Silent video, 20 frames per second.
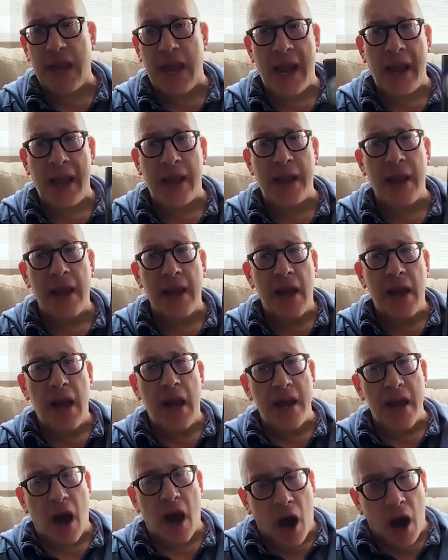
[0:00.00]

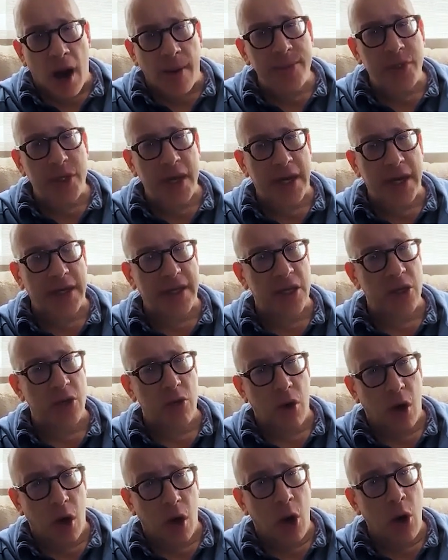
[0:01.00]
an object that
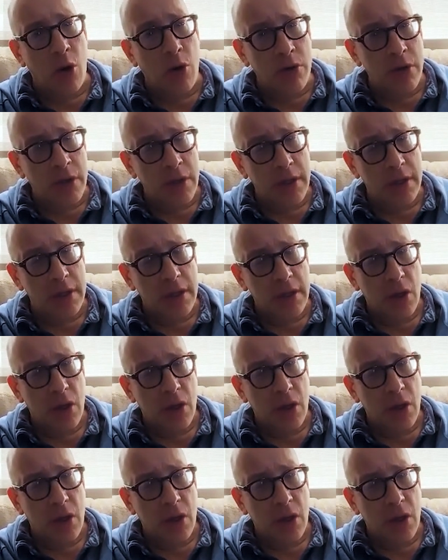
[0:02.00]
you own,